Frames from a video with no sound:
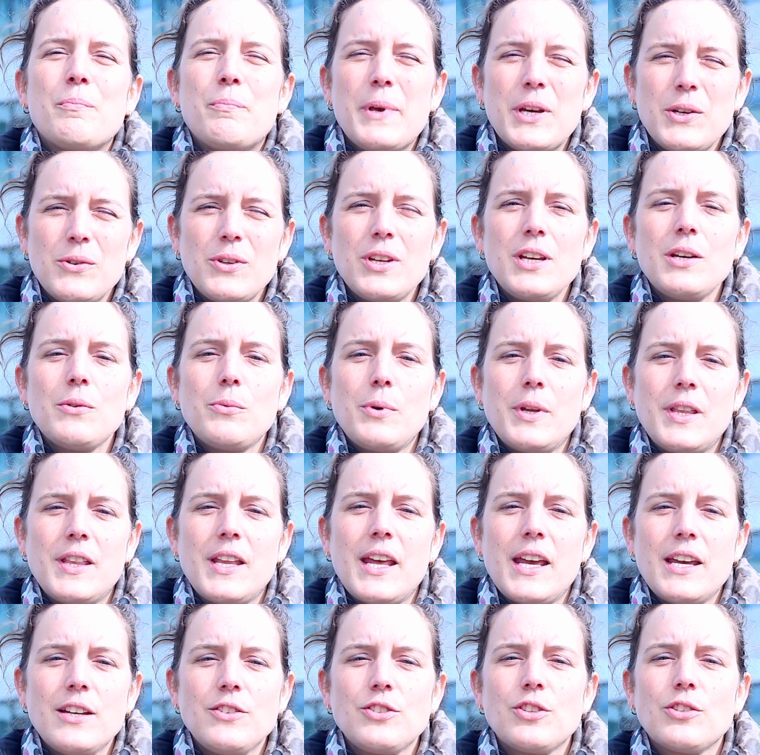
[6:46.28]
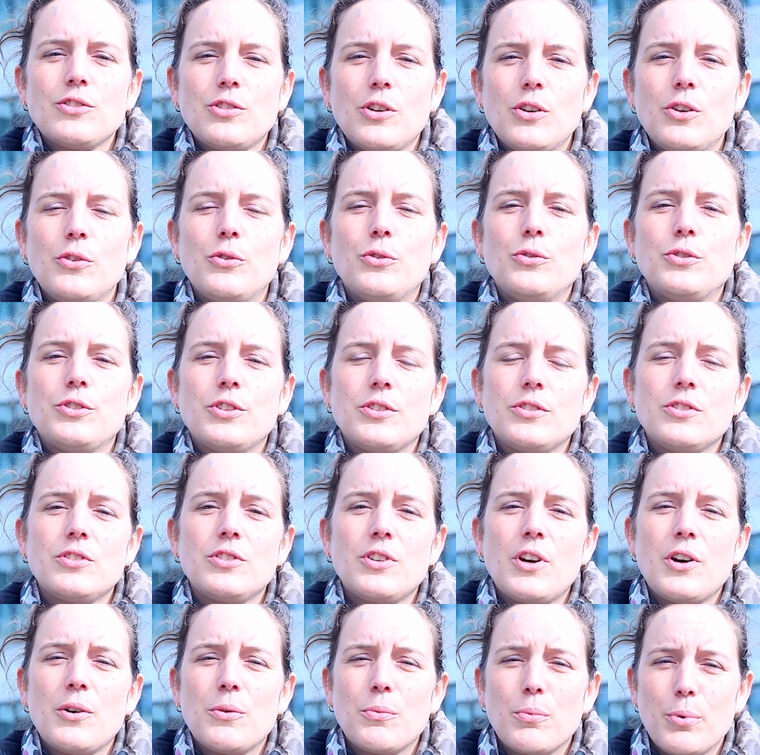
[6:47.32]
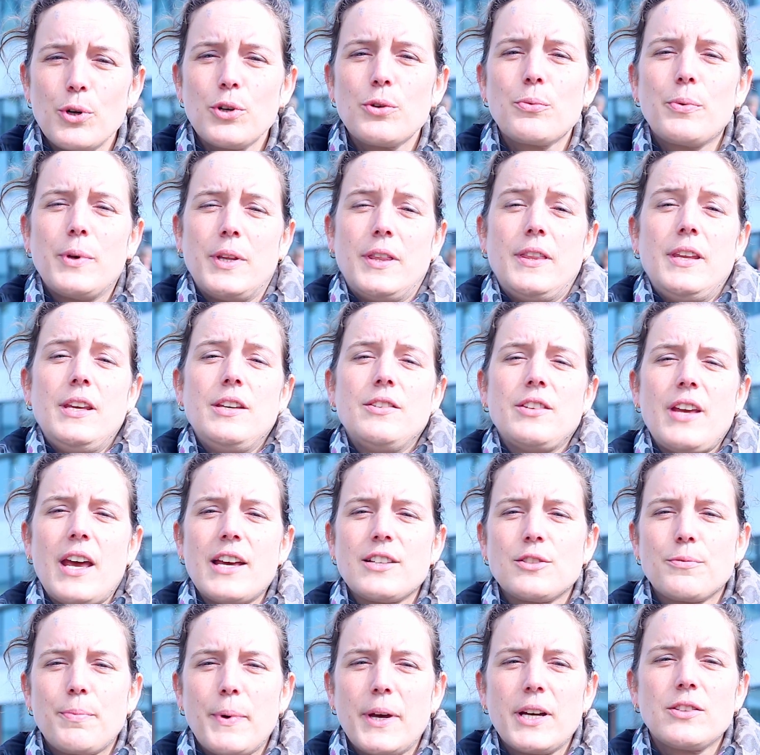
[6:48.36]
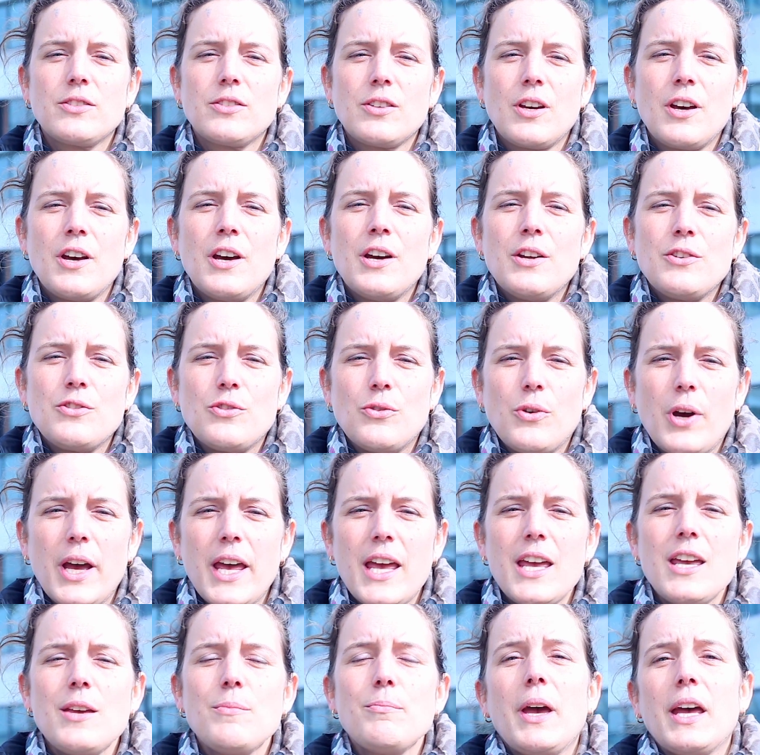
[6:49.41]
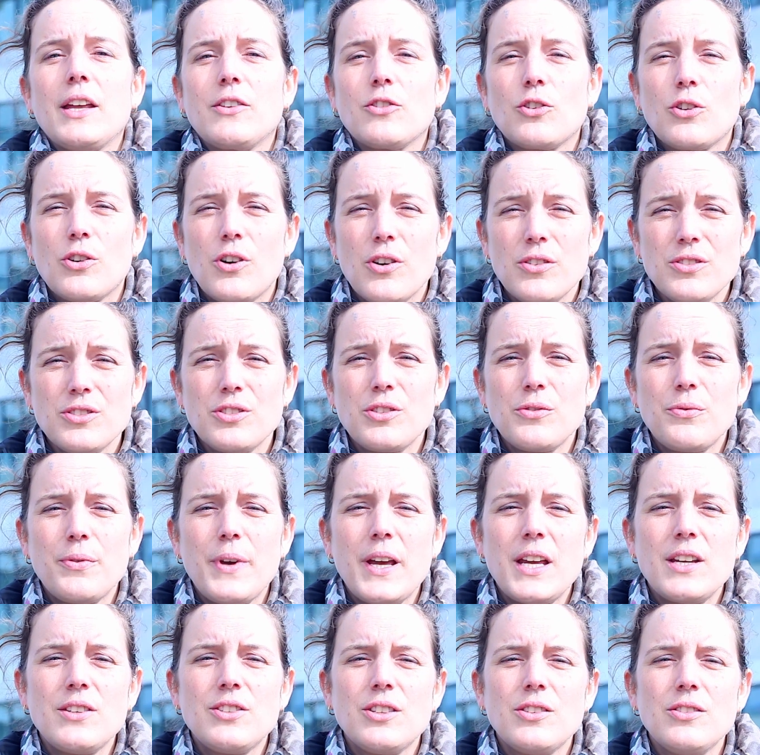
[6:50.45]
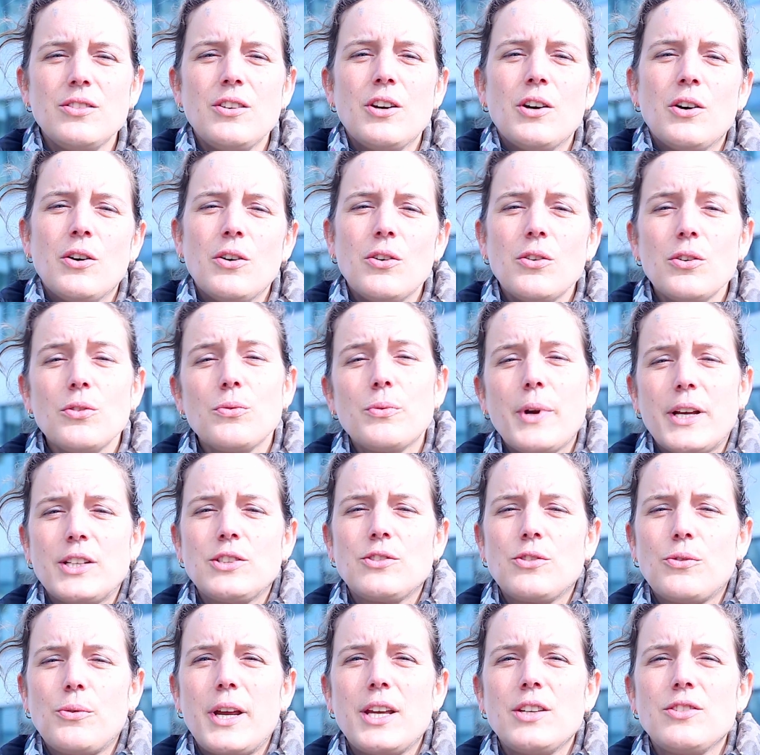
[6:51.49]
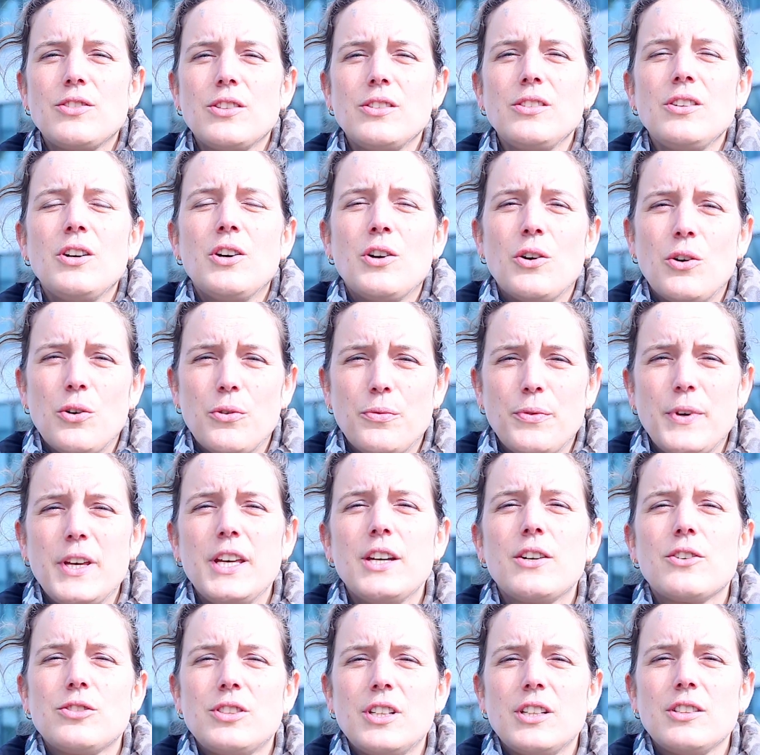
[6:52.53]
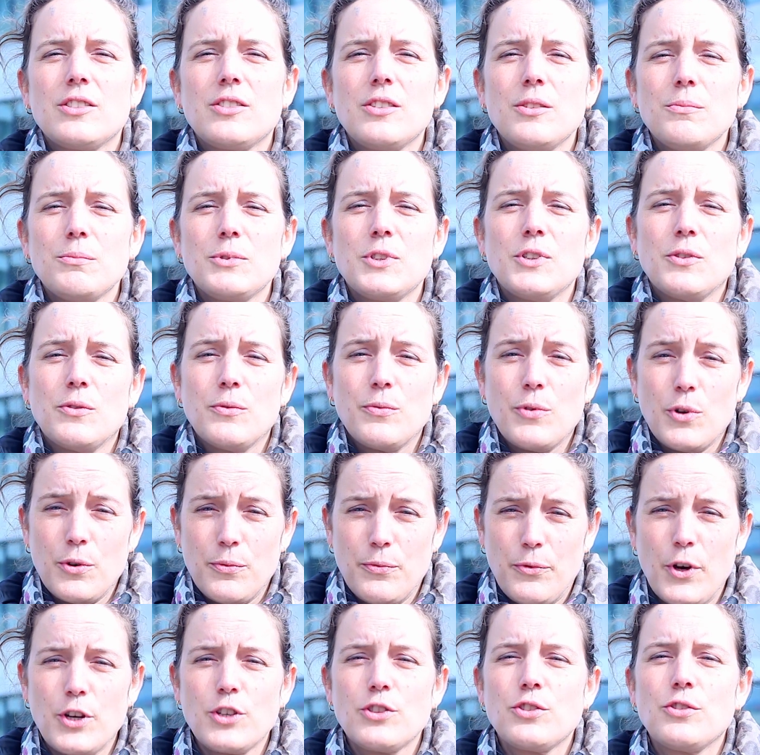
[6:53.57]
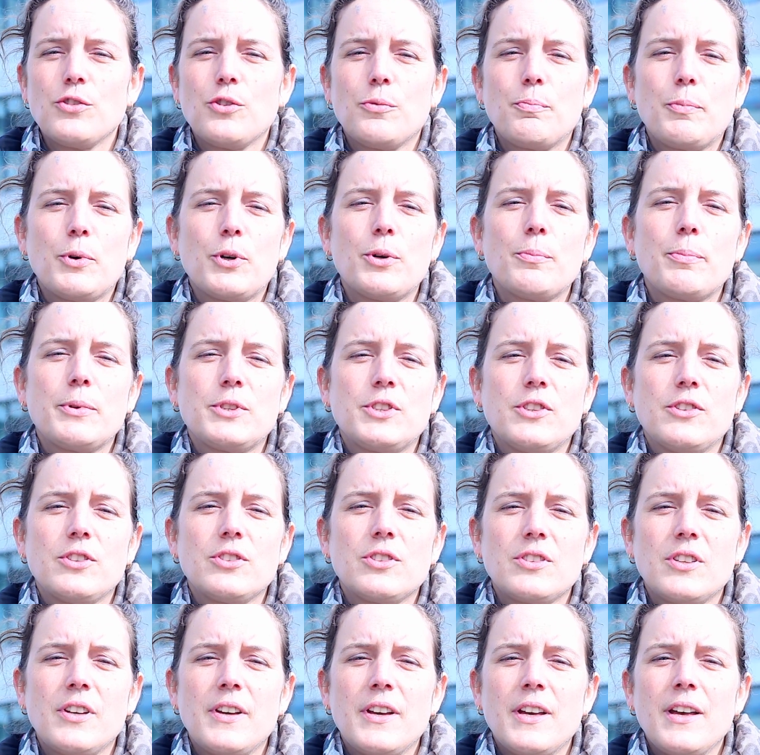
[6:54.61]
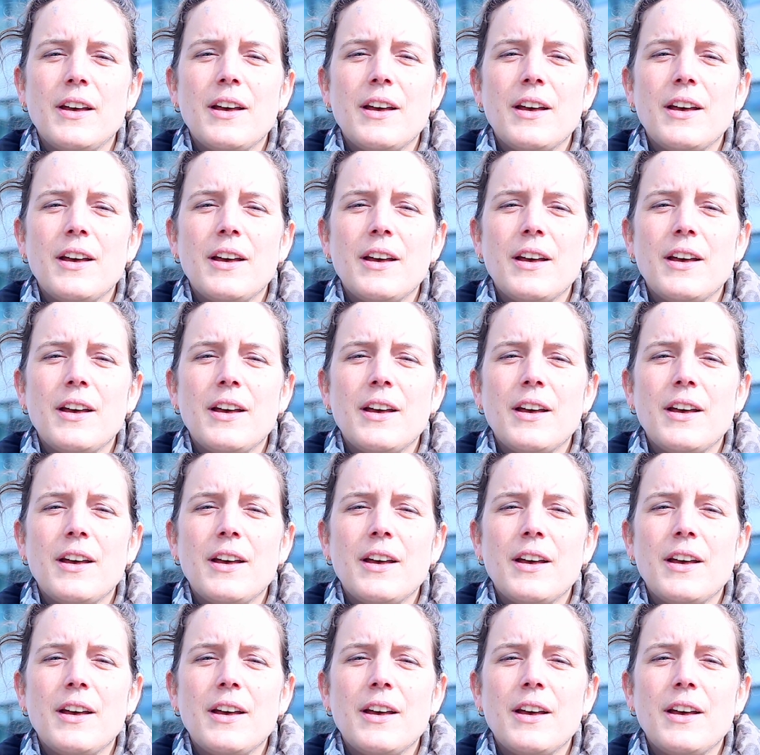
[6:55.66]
Building with nature solutions work with these aspects to aim at conservation or restoration of ecosystems for functional purposes.